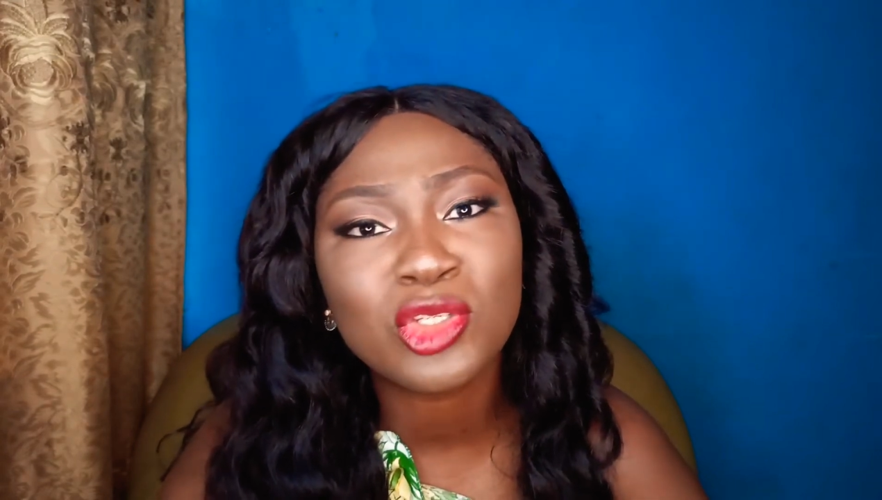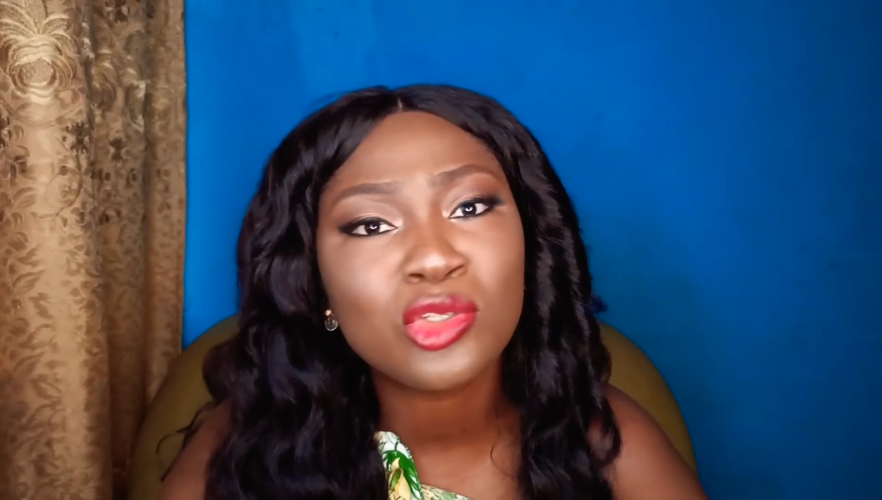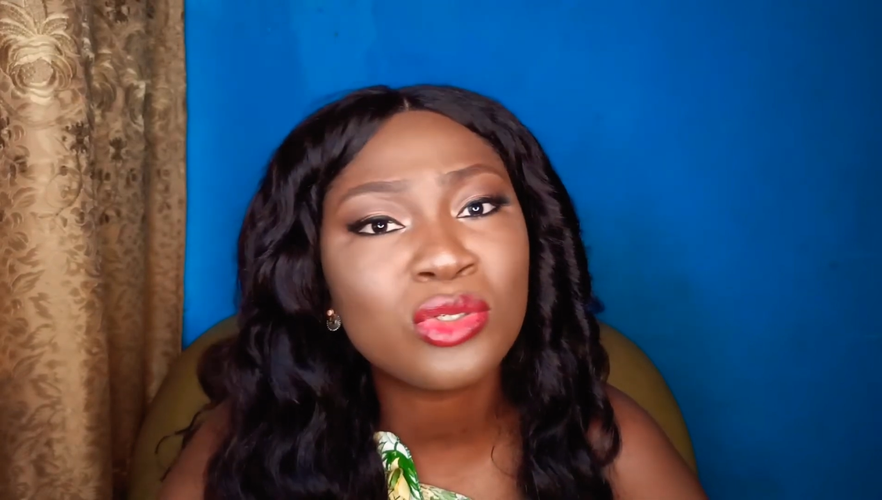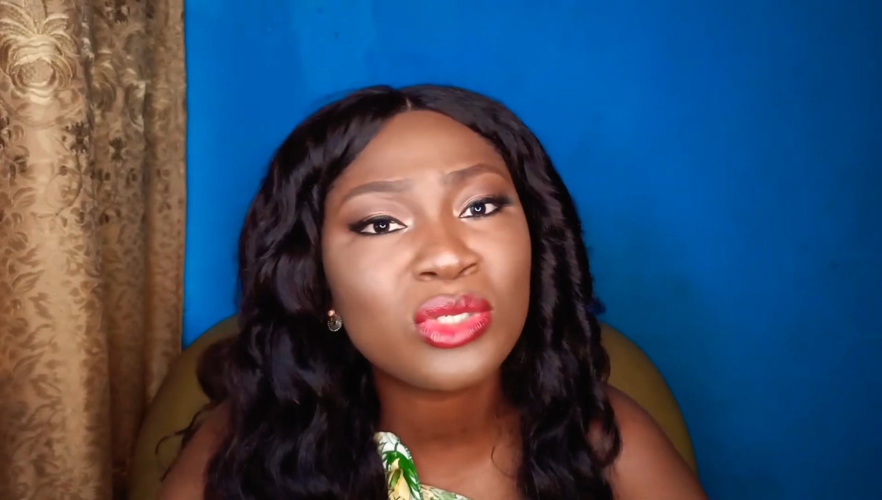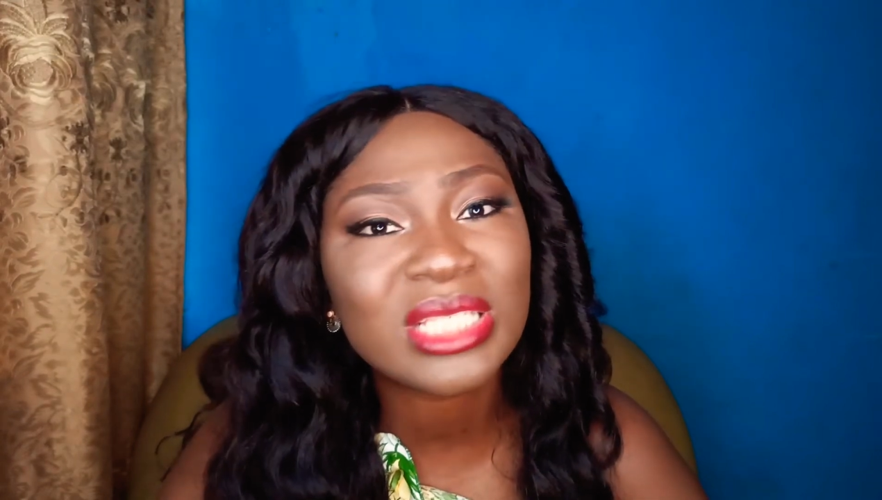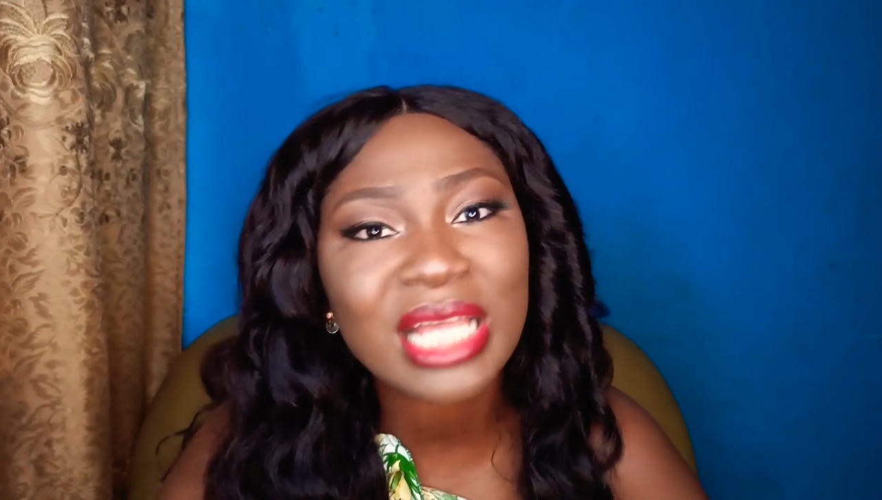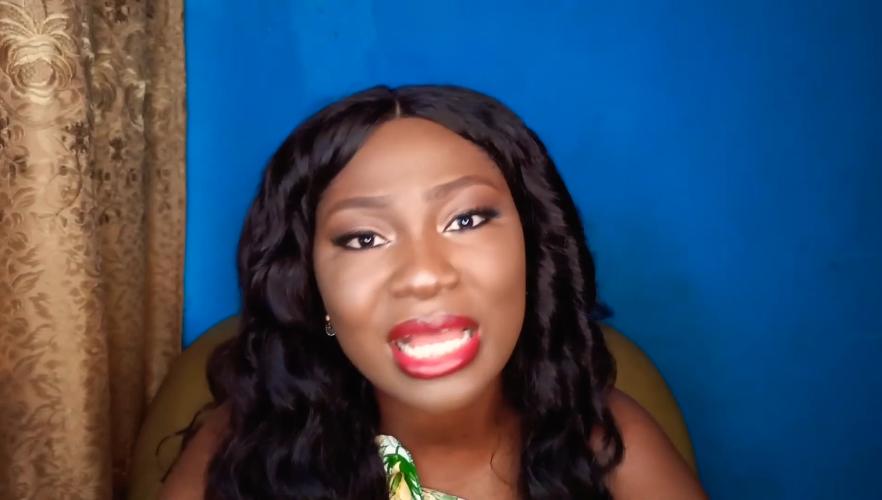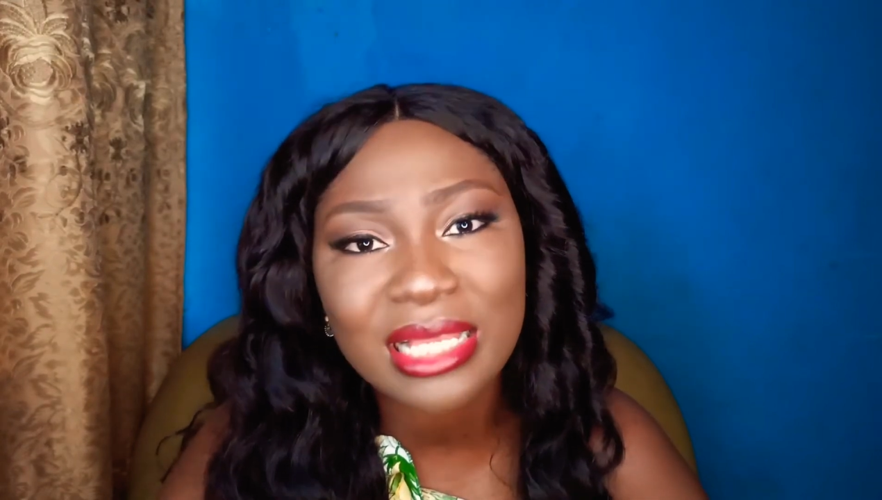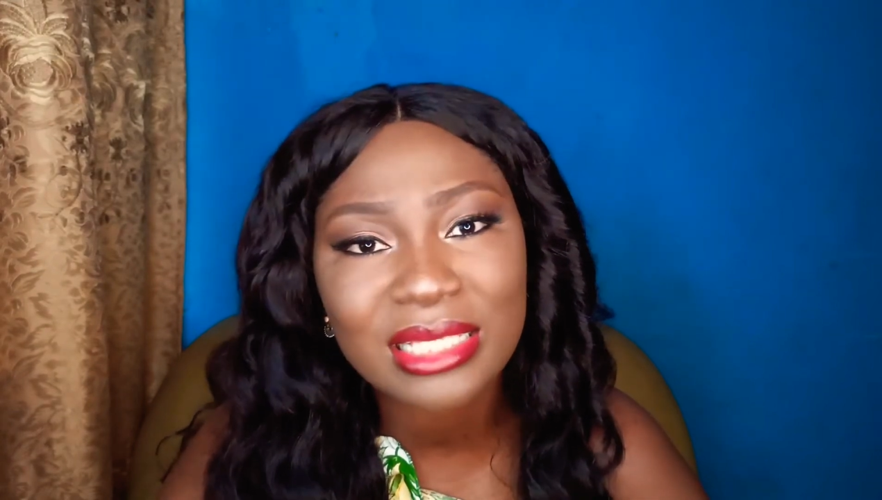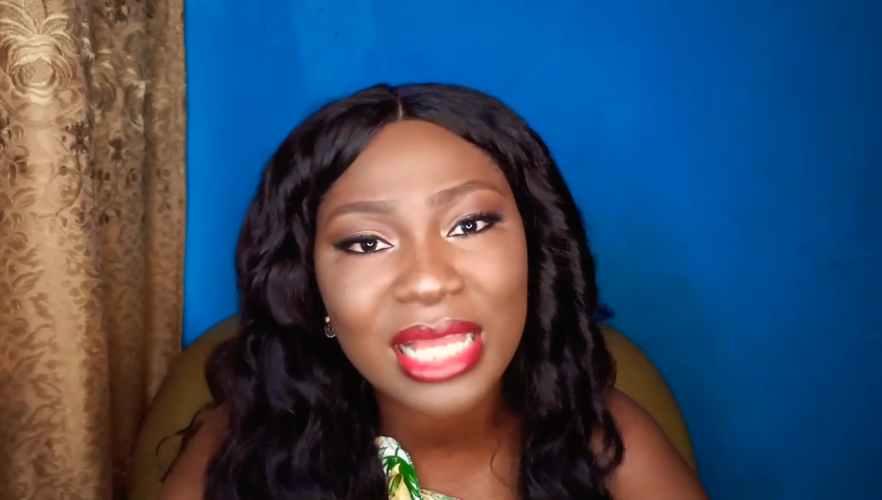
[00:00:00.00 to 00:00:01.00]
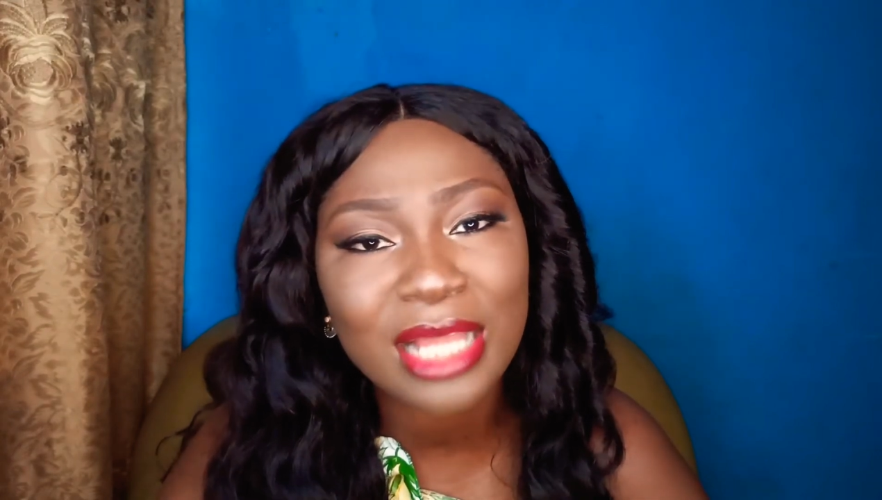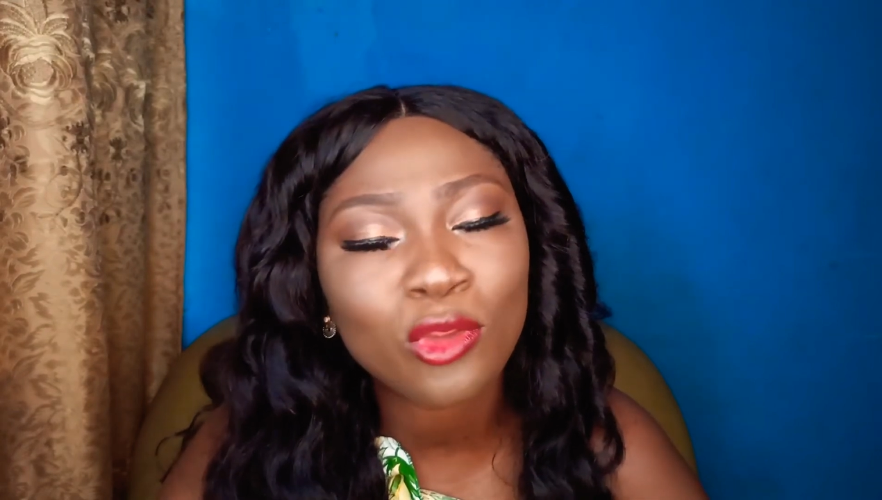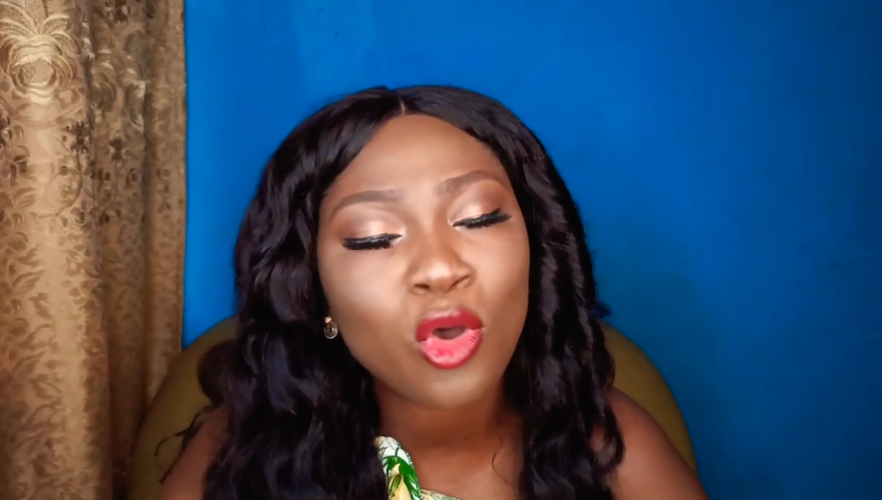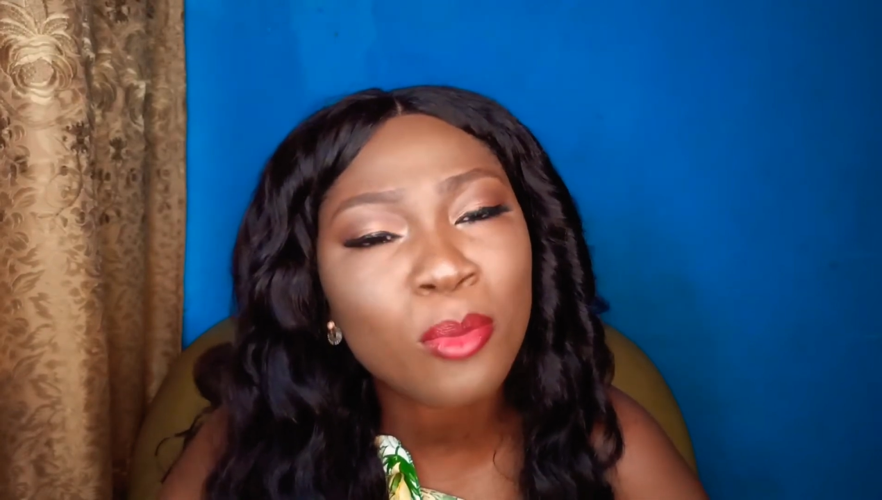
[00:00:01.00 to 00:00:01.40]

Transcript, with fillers: used as an